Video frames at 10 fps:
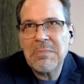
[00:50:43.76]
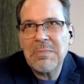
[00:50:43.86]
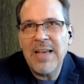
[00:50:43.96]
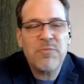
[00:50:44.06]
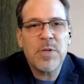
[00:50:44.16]

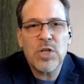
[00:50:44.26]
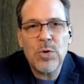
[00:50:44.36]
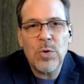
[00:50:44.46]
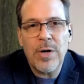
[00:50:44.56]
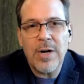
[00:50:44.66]
have
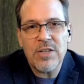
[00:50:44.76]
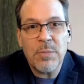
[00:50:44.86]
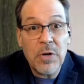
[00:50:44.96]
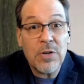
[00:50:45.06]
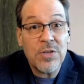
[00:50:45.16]
matured as a
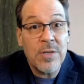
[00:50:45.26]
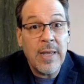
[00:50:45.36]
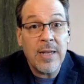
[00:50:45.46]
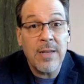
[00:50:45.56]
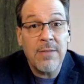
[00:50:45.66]
person
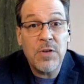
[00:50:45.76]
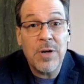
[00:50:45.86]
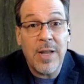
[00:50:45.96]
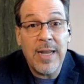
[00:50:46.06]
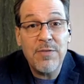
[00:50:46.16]
and lived your
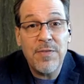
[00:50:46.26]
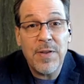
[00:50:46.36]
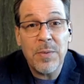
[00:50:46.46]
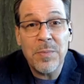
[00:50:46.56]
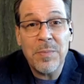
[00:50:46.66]
life
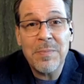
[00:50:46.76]
and